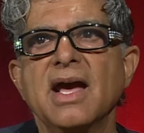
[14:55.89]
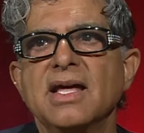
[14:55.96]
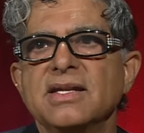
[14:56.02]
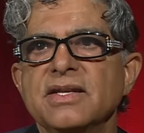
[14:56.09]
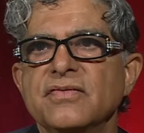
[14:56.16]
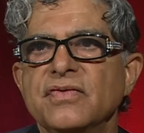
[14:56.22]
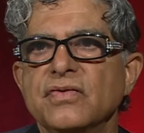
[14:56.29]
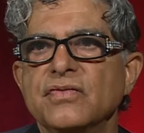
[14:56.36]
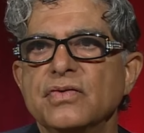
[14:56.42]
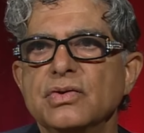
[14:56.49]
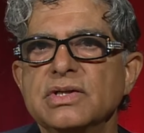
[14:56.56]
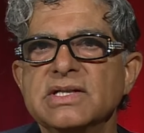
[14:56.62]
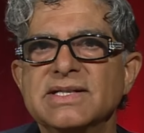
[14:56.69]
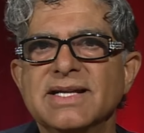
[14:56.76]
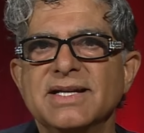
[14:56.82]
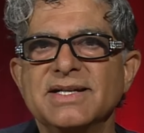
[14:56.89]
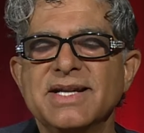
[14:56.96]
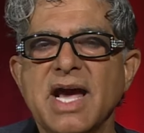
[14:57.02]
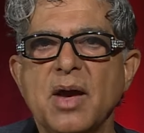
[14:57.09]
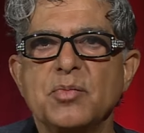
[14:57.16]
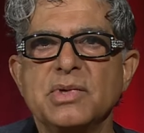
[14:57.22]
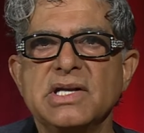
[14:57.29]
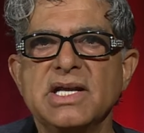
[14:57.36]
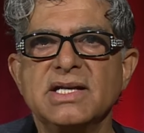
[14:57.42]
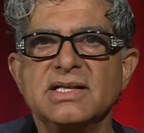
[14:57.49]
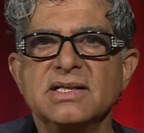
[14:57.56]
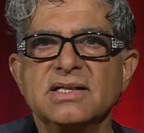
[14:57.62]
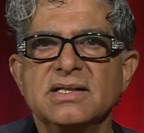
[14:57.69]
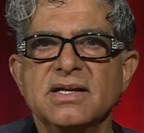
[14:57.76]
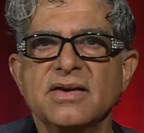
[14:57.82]
And if your food is
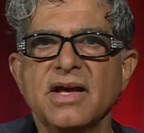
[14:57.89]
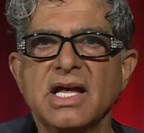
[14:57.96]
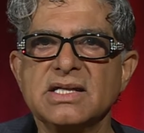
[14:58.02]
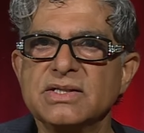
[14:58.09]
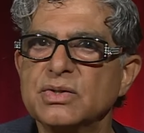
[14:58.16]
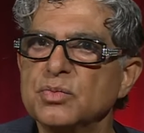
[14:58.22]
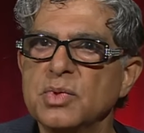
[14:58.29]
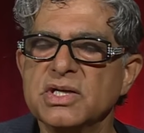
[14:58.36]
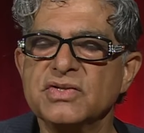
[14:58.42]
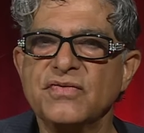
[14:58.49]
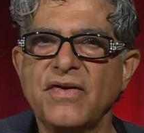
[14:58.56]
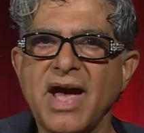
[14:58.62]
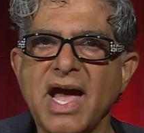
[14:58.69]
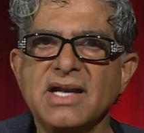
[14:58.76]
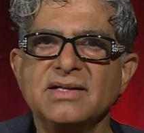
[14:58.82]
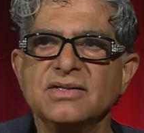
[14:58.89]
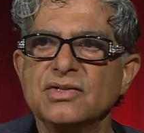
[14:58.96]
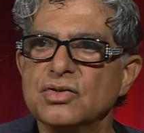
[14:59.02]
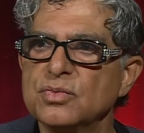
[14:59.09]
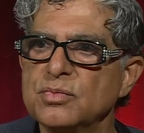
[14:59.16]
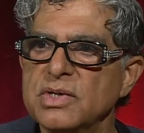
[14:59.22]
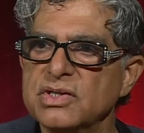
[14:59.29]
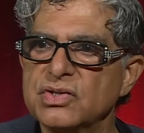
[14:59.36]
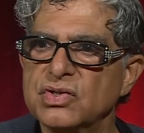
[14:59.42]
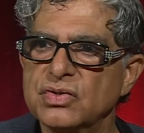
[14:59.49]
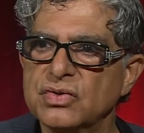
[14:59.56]
contaminated, uh, has too much fat, too much